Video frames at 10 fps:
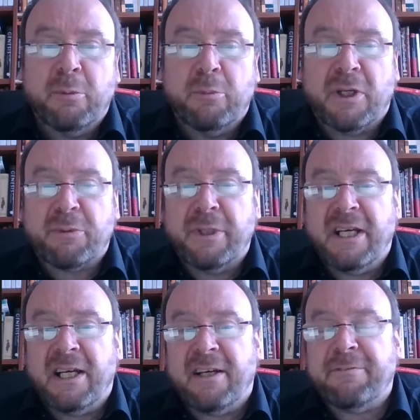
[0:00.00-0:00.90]
but we
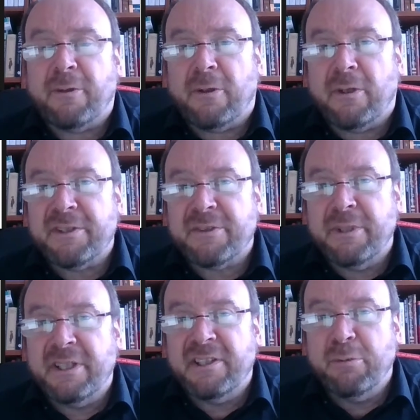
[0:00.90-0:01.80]
have also
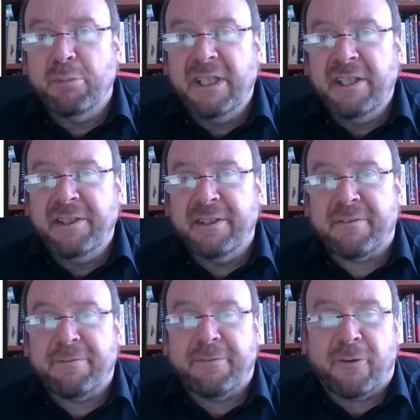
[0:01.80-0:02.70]
intermediate
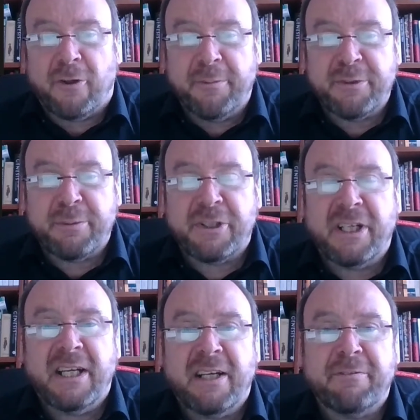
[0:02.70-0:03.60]
forms which
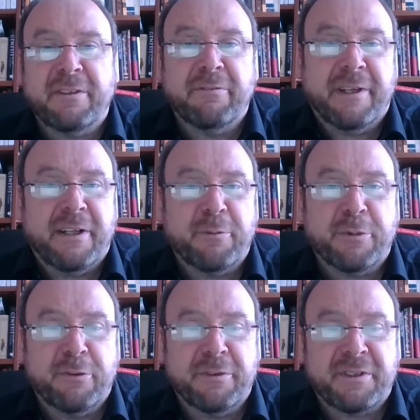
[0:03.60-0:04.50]
have developed
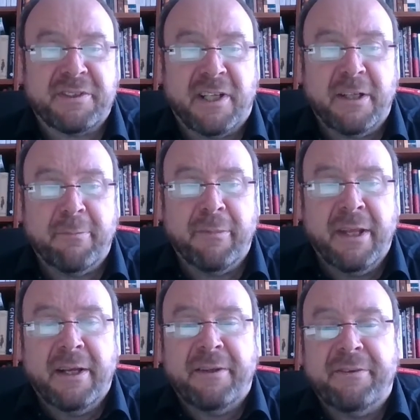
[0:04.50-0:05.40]
over time.
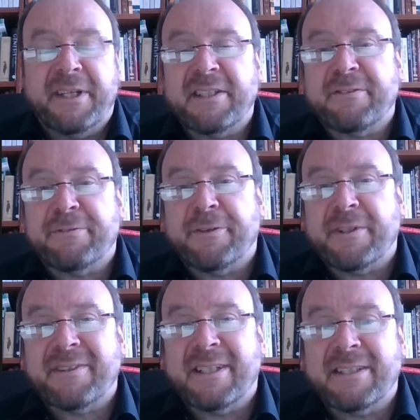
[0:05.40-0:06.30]
That is,
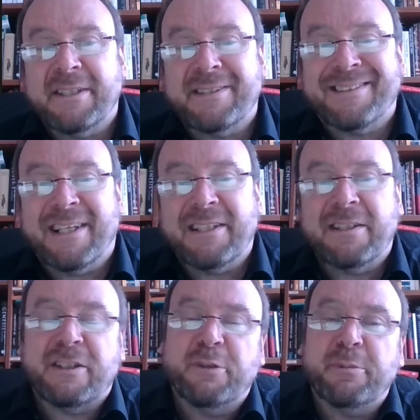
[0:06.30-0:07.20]
first, that
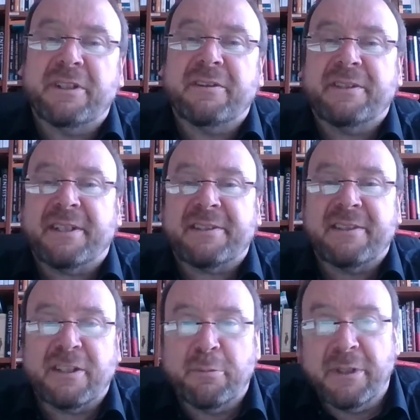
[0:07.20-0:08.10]
extended limited tax
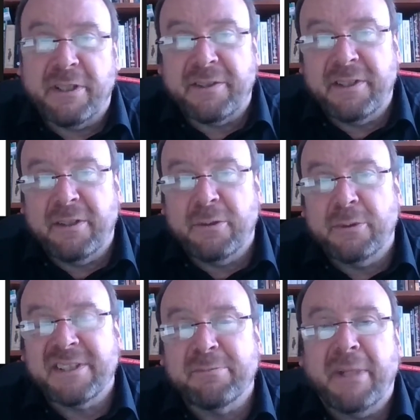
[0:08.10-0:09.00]
liability,
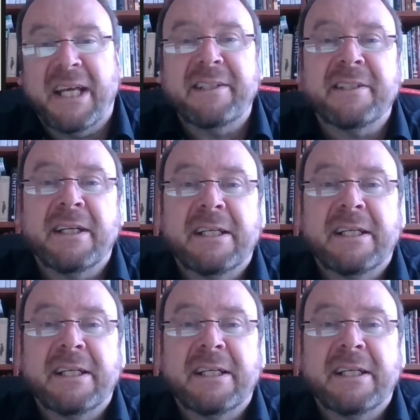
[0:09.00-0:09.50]
who is meant